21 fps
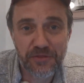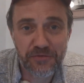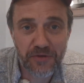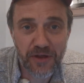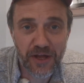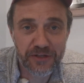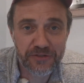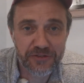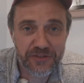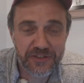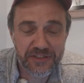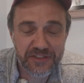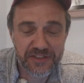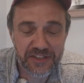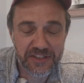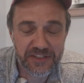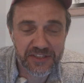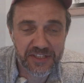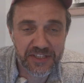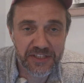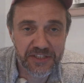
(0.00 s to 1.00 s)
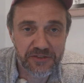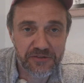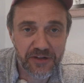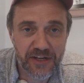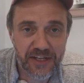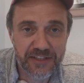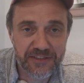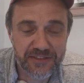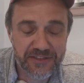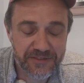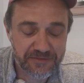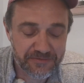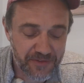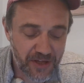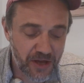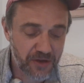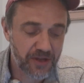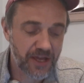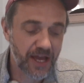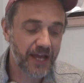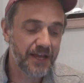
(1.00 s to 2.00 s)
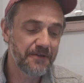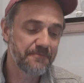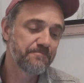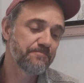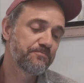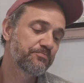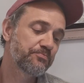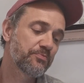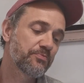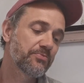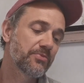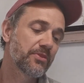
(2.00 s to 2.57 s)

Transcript: 360 degrees. Okay?